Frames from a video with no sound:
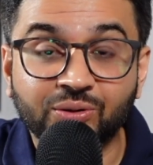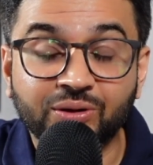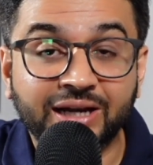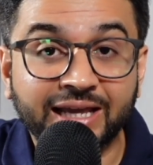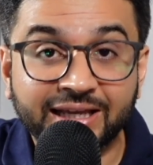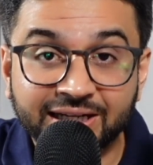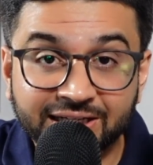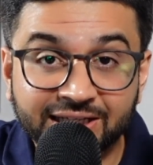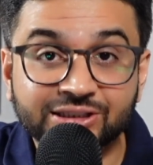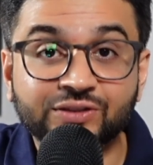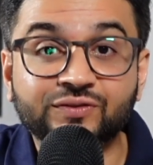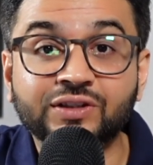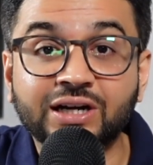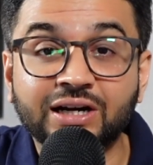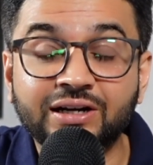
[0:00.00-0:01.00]
Like in case of
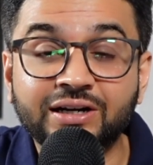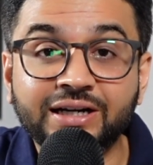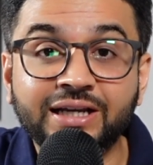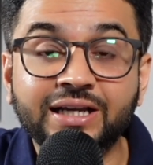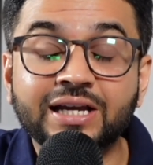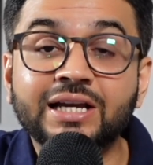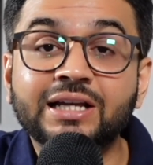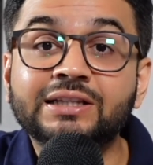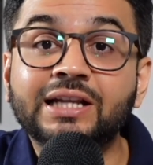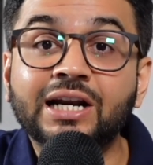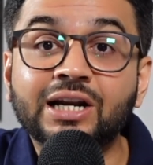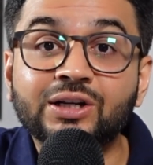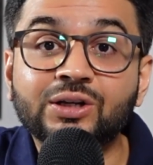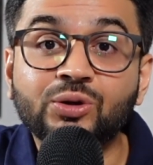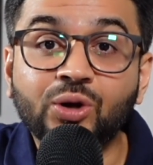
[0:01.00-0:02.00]
the country, there
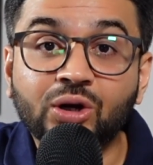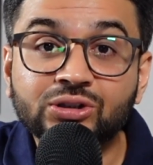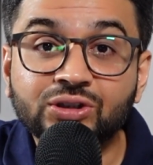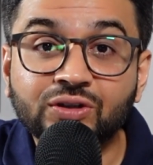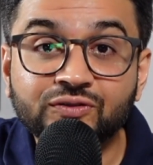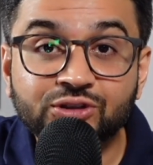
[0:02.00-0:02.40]
are lots of